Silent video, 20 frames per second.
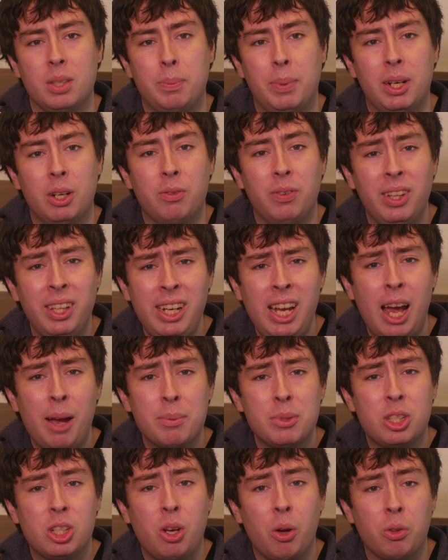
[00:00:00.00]
but it really
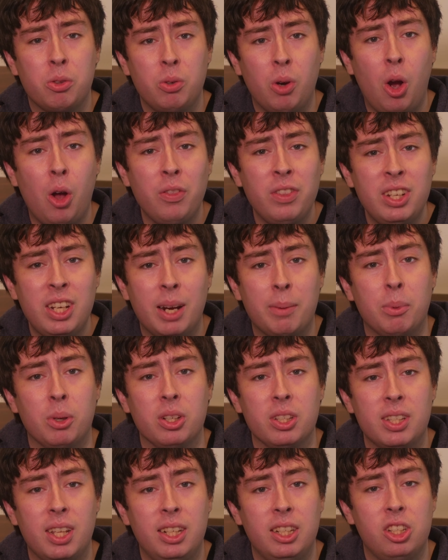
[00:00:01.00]
helps to go through all the
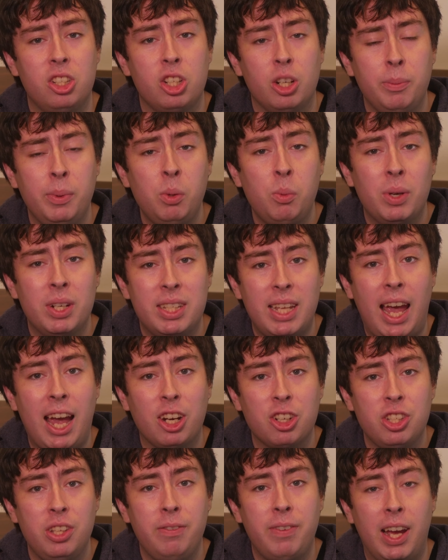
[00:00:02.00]
numbers and determine what is
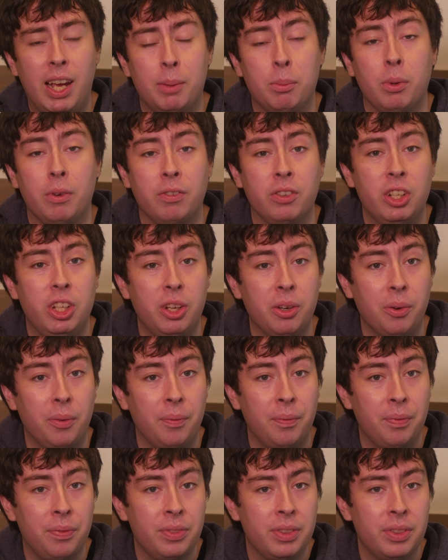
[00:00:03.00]
actually viable for you.